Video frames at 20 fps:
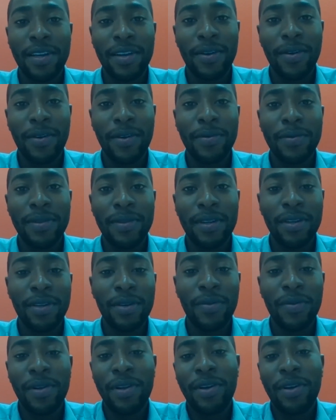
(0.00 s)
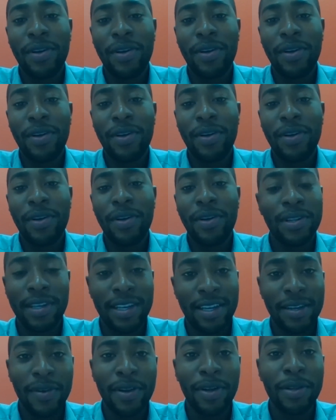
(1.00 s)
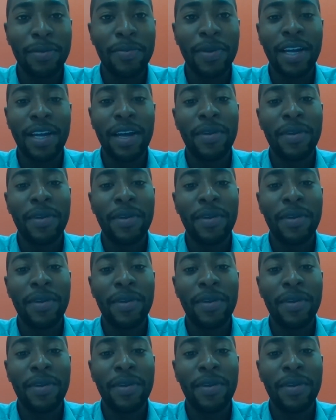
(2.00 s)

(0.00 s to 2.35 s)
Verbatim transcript: You know, you will not, uh,